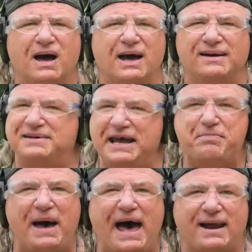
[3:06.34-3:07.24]
and
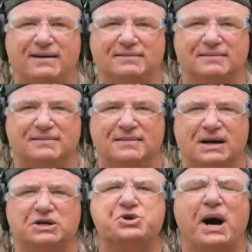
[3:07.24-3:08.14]
keep at it.
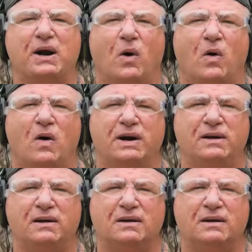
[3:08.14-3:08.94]
Train hard,